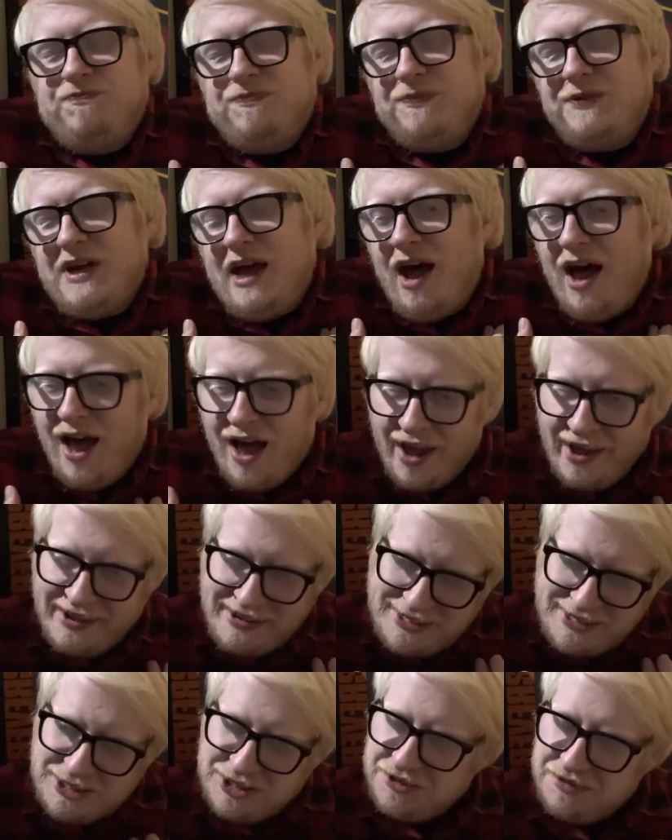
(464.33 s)

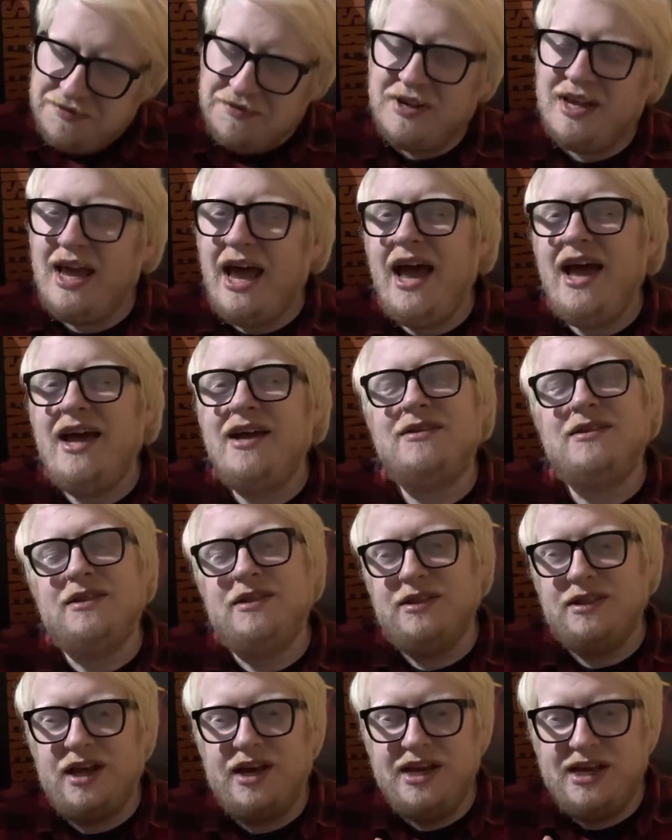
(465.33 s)
Kind of get
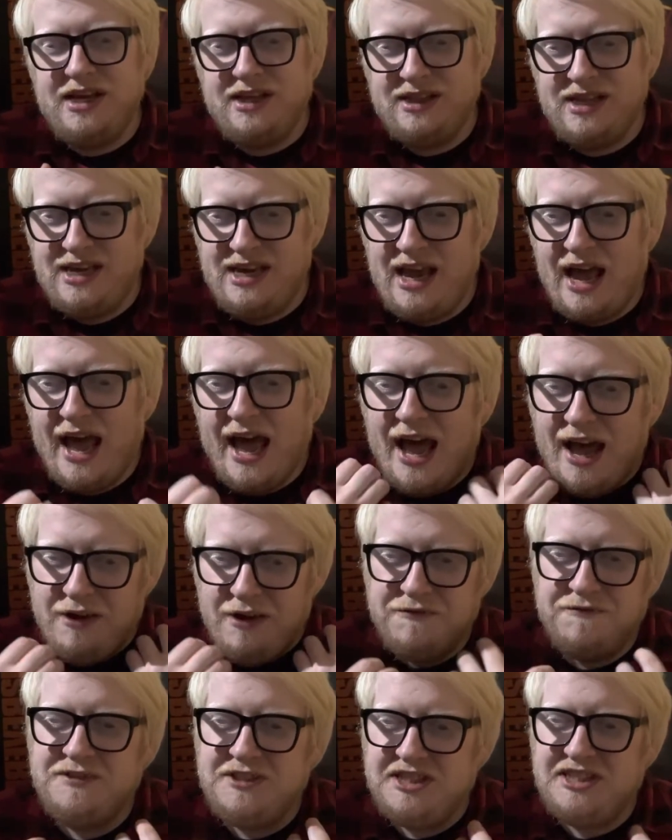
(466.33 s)
like the
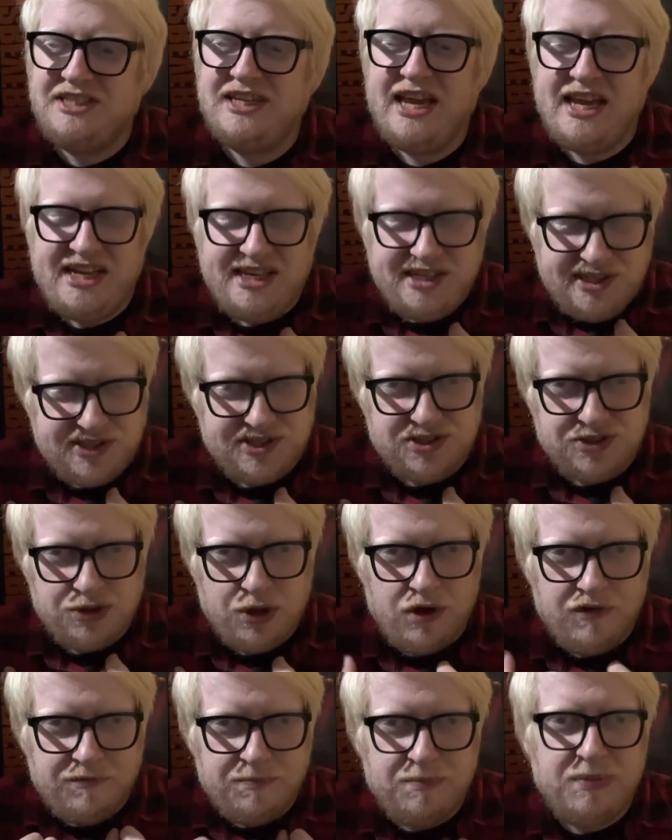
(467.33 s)
aftertaste
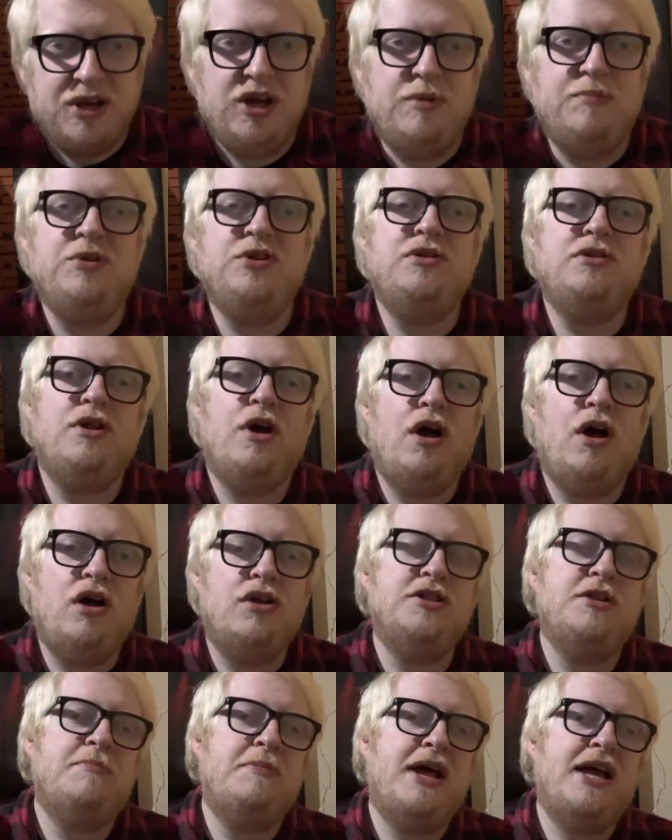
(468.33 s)
of bourbon on
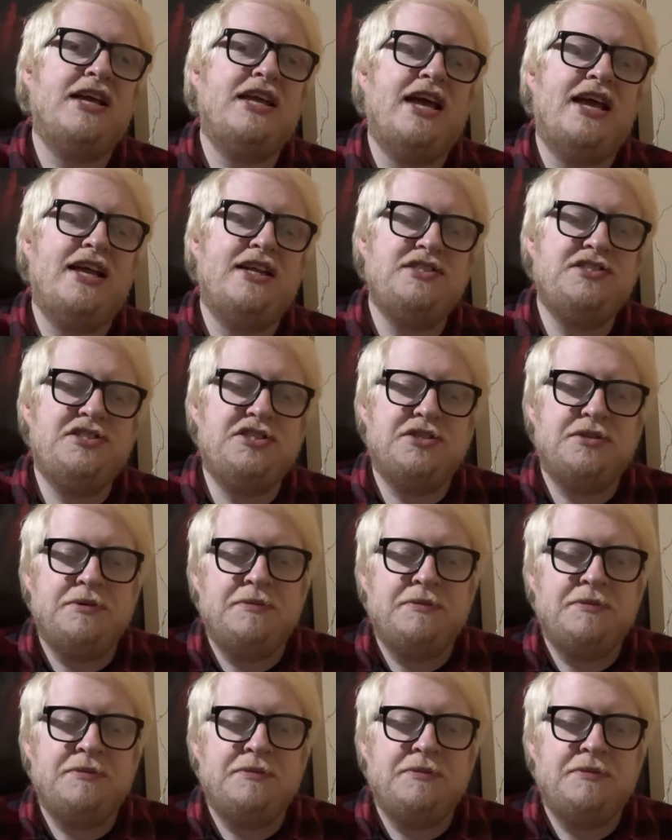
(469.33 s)
the back end,